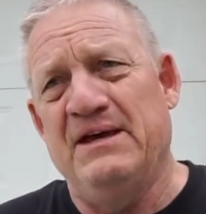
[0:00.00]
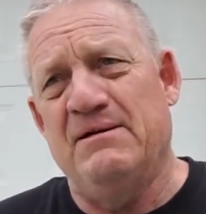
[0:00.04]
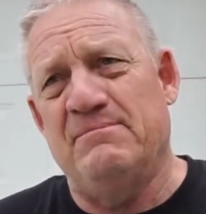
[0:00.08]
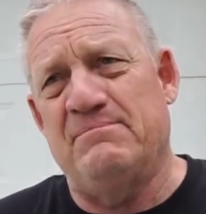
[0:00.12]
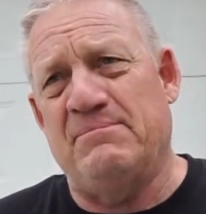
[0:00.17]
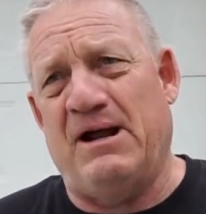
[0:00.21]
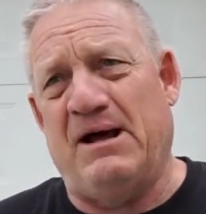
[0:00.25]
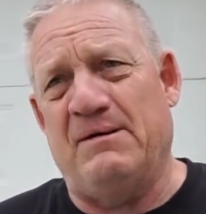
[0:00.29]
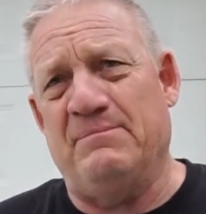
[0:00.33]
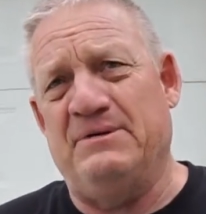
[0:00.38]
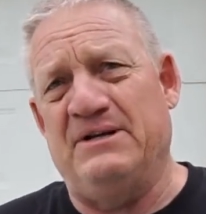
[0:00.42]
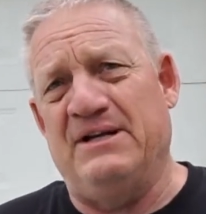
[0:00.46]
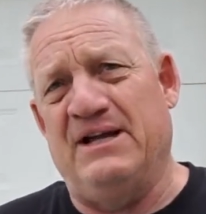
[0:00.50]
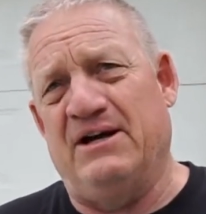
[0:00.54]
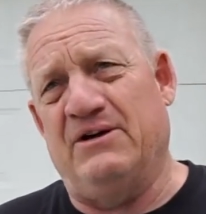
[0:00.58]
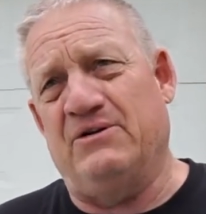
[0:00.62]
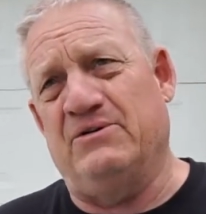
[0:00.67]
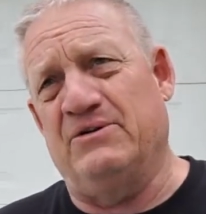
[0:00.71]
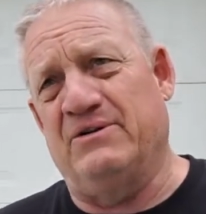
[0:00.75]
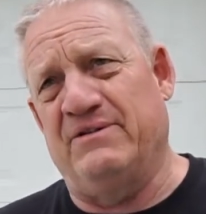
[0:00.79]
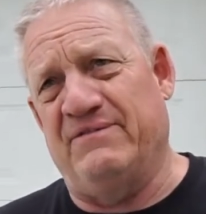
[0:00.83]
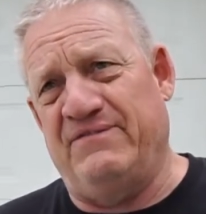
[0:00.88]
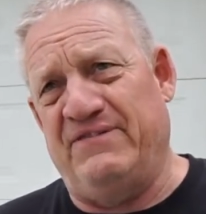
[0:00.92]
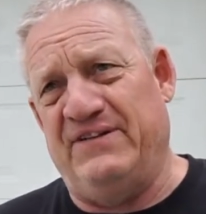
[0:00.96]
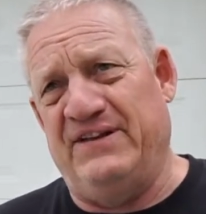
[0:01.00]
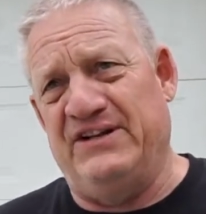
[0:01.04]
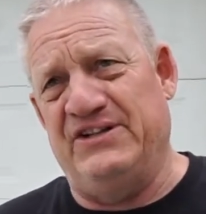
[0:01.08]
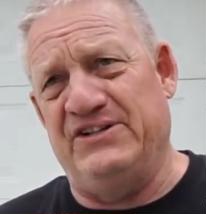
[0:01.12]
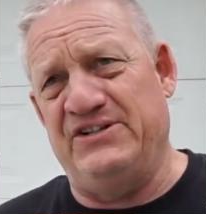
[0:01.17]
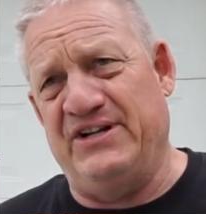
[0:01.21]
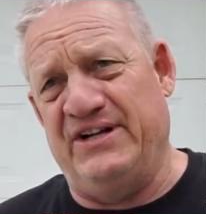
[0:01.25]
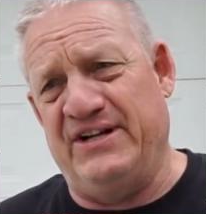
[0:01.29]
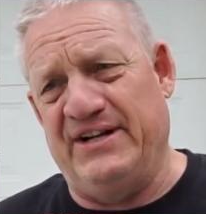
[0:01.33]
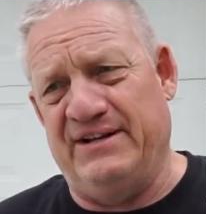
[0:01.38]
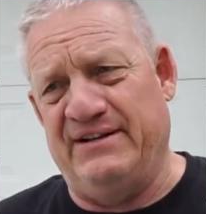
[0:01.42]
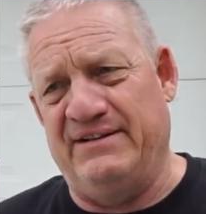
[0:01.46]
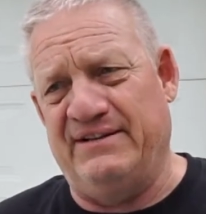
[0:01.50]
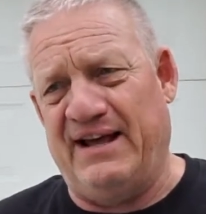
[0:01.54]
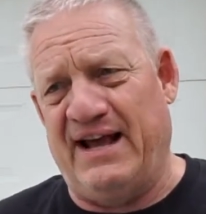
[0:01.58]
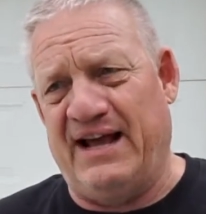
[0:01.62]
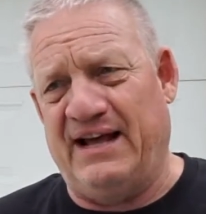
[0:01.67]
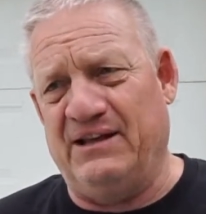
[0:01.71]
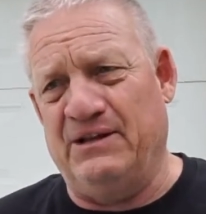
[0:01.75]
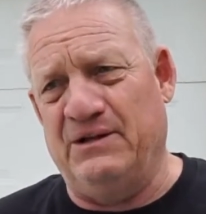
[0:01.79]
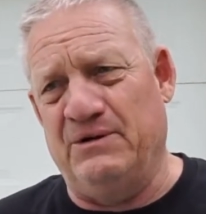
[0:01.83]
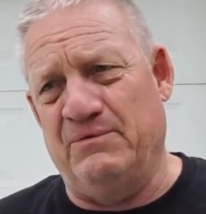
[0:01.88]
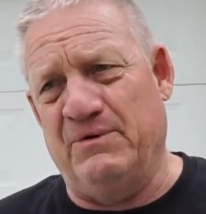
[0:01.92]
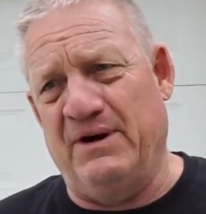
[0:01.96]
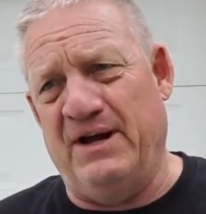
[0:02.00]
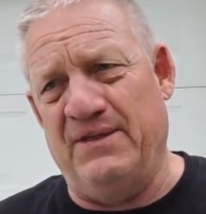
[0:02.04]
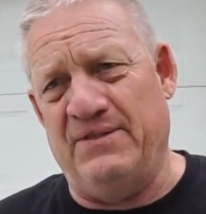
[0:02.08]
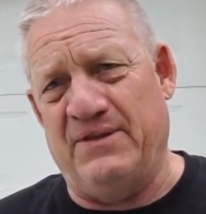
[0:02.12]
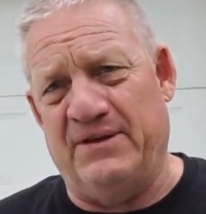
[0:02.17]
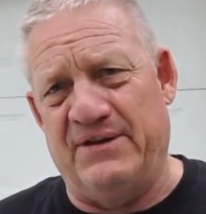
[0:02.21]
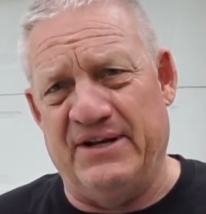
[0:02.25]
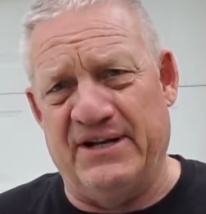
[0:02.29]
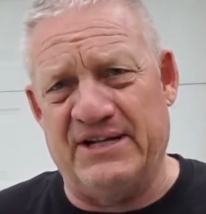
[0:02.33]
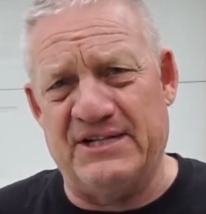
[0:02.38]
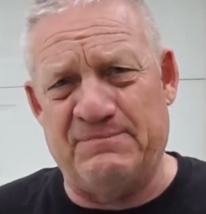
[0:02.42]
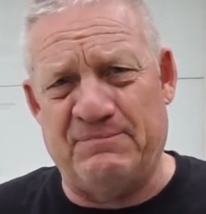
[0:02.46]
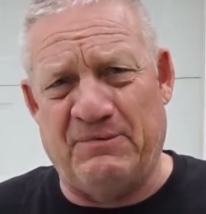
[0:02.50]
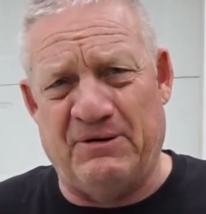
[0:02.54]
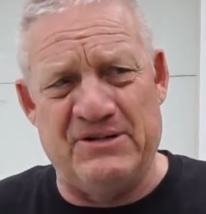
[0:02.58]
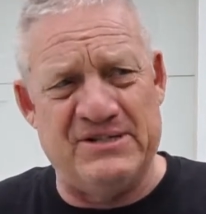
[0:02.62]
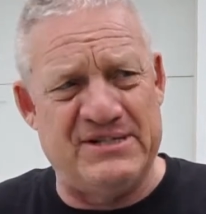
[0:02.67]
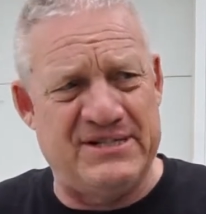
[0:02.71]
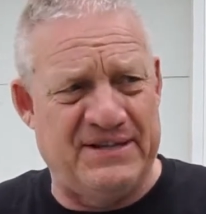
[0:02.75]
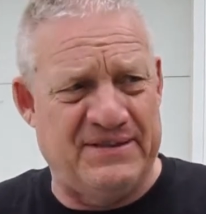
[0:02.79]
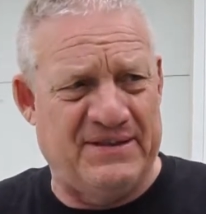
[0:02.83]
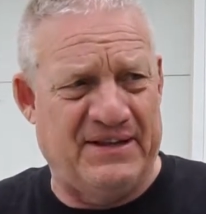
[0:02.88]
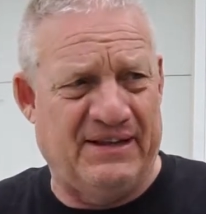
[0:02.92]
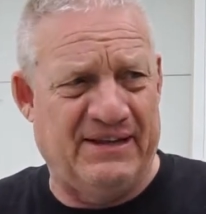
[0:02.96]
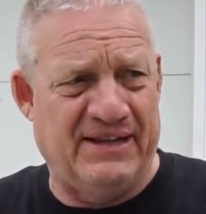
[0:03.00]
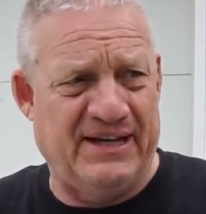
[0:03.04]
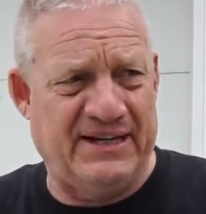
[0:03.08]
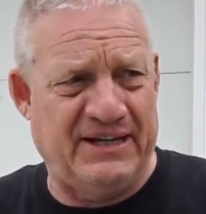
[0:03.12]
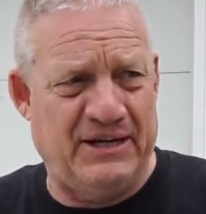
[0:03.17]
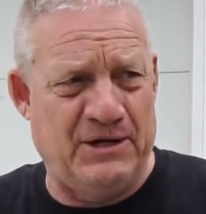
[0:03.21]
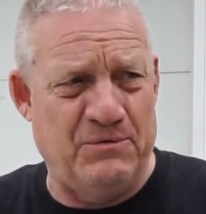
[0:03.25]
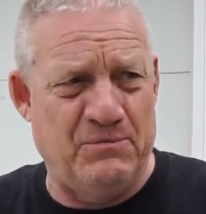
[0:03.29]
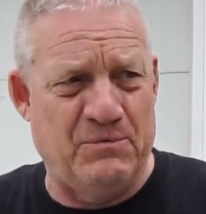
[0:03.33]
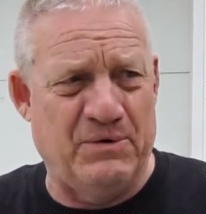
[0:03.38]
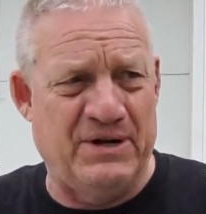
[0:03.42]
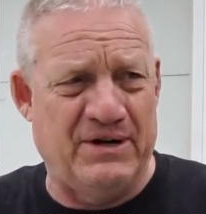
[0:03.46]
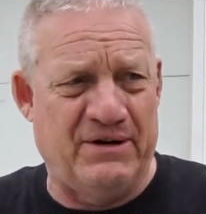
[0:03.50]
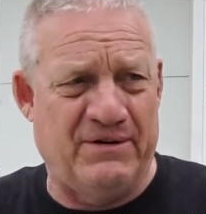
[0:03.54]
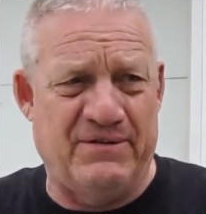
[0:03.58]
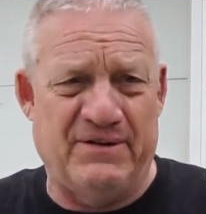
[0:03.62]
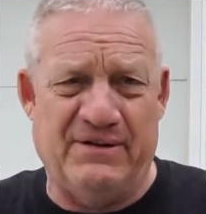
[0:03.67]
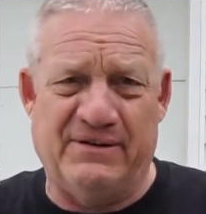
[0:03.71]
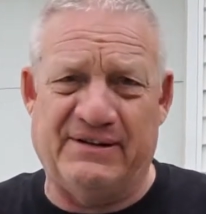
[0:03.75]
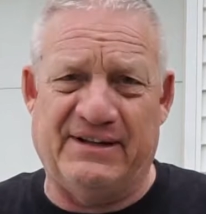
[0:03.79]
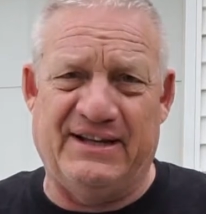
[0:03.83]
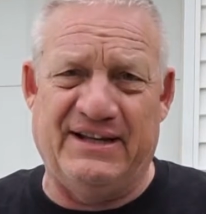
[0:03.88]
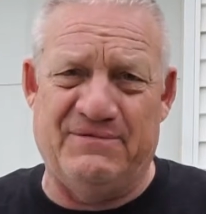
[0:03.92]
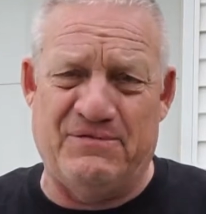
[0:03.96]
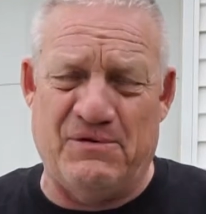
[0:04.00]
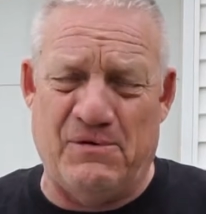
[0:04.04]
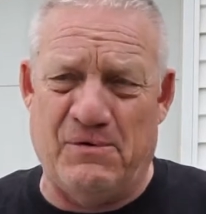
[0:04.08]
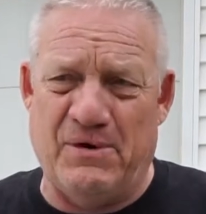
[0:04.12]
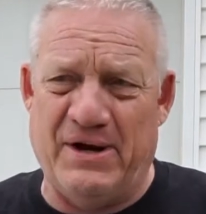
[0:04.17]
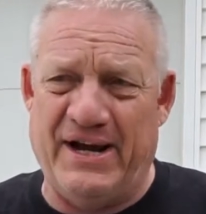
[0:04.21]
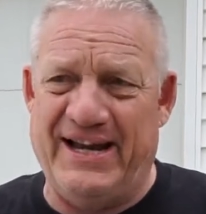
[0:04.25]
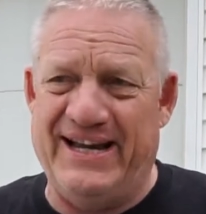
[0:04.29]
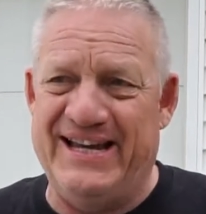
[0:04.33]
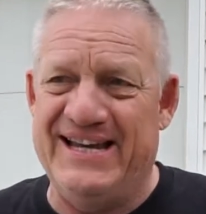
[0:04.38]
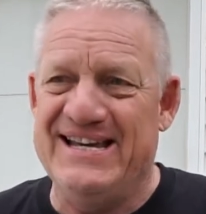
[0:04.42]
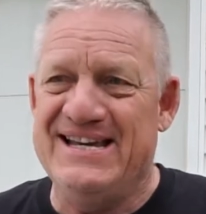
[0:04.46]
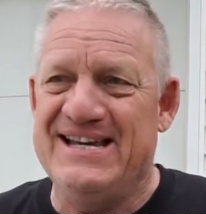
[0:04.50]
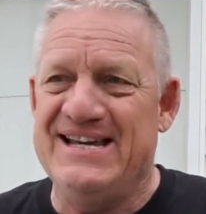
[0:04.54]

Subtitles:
probably not going to finish it exactly the way the next person, the lucky winner of this giveaway,